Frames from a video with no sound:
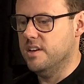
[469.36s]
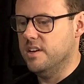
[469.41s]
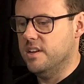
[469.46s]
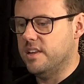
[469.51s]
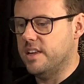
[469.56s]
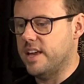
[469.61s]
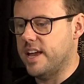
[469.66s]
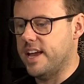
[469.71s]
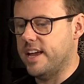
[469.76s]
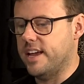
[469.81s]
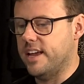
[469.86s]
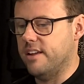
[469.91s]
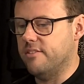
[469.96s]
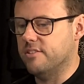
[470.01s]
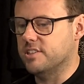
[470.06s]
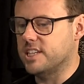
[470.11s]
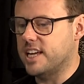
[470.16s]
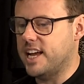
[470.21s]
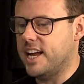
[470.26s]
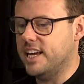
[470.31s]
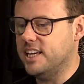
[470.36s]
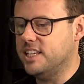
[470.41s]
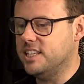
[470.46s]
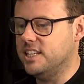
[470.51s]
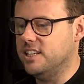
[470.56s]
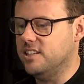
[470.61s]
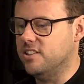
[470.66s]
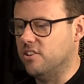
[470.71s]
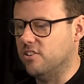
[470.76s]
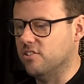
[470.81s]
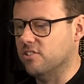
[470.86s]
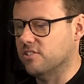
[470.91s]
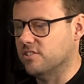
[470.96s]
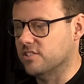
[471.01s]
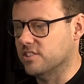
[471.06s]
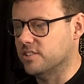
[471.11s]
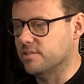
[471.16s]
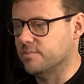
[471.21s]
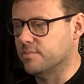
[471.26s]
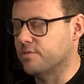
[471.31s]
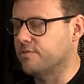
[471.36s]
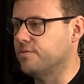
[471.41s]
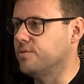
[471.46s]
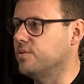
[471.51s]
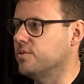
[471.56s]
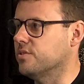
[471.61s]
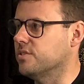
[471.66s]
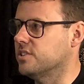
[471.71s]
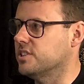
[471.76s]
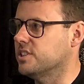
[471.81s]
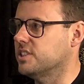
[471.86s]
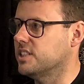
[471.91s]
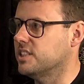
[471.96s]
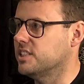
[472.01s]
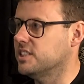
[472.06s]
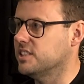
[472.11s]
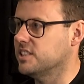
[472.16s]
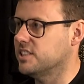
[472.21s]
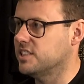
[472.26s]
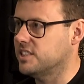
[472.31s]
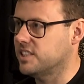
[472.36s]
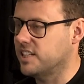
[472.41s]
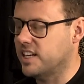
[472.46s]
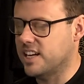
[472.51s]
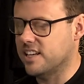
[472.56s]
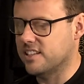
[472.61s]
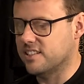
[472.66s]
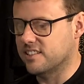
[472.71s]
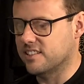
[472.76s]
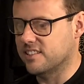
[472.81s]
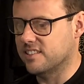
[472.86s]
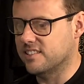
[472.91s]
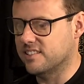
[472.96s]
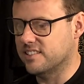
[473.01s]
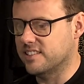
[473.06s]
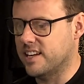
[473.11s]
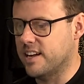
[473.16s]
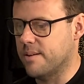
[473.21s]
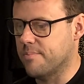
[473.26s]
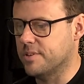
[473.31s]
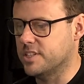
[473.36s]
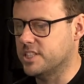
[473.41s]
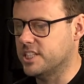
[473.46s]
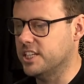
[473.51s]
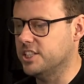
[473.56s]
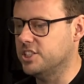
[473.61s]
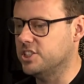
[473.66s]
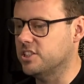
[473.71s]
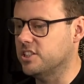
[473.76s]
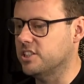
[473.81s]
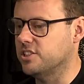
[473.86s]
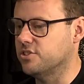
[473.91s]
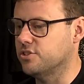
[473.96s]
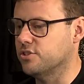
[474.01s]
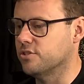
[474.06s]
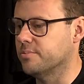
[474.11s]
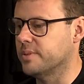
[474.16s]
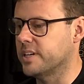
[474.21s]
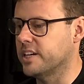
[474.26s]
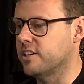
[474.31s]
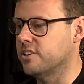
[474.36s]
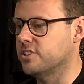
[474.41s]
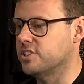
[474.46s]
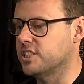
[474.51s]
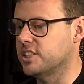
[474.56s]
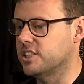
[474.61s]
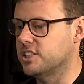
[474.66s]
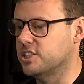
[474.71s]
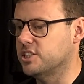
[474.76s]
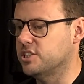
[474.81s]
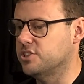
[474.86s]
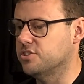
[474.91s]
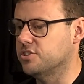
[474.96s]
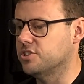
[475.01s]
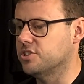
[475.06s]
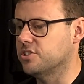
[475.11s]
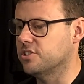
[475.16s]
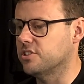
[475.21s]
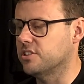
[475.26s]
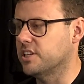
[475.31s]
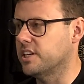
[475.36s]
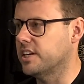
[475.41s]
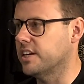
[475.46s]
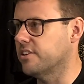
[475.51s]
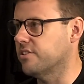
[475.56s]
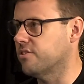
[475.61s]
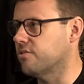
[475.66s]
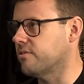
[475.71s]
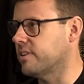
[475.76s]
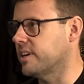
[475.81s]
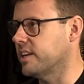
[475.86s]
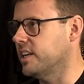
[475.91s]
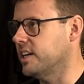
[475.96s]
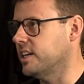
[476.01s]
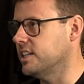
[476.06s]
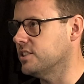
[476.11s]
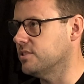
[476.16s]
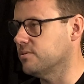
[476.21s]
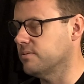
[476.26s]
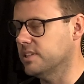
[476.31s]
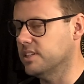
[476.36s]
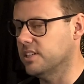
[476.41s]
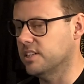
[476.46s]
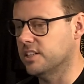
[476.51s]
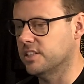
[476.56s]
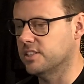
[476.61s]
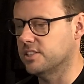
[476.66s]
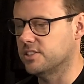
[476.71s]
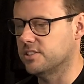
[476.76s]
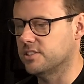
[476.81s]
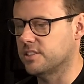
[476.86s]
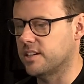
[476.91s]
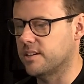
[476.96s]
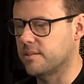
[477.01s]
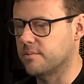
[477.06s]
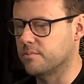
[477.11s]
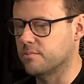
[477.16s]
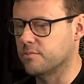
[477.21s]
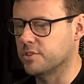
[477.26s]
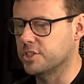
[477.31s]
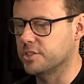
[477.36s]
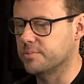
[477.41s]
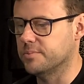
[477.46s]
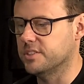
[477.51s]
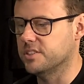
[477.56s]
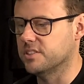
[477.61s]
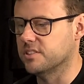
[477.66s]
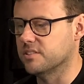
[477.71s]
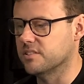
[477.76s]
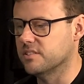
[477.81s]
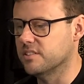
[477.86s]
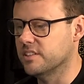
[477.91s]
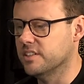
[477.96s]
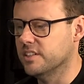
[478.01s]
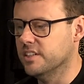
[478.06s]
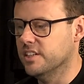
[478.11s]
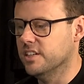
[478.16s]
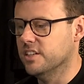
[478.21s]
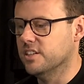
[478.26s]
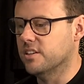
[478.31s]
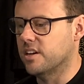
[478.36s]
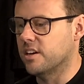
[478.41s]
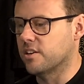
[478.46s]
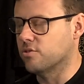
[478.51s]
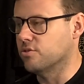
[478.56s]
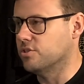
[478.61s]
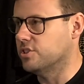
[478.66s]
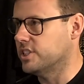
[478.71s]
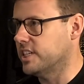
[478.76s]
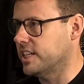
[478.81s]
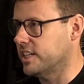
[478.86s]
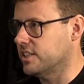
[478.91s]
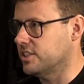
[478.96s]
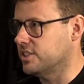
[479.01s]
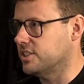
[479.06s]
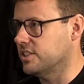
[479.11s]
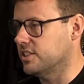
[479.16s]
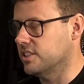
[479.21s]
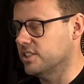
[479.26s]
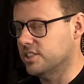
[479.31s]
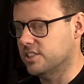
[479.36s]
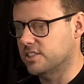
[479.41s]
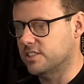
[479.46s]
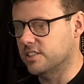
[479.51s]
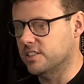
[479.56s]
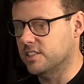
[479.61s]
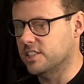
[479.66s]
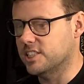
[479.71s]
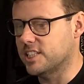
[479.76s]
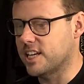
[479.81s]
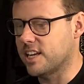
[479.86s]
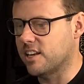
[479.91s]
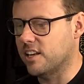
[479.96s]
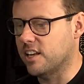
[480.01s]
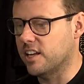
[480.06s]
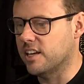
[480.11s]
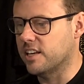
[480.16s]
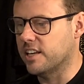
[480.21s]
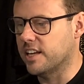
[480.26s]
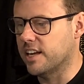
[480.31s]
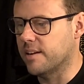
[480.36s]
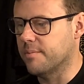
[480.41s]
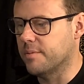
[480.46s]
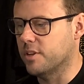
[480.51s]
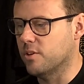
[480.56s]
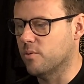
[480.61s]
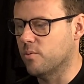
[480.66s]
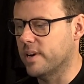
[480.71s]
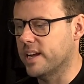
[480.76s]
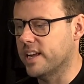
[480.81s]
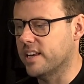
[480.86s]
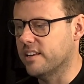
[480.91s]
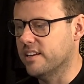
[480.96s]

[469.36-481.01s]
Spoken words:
Yeah, he was $80 before the season started. Potentially 2 BOGs. You should certainly get 3 last week against Richmond, and a good chance in this Adelaide game in the wet.